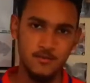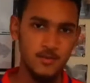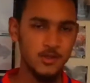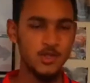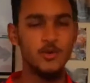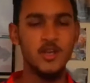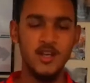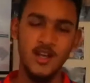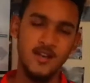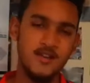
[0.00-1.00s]
so we can
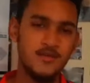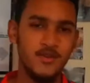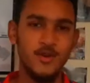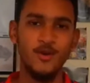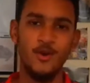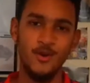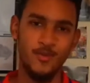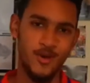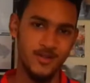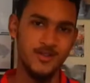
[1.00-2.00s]
end this video on a
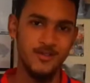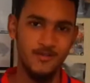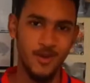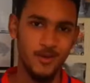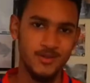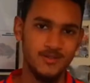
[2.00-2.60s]
positive note.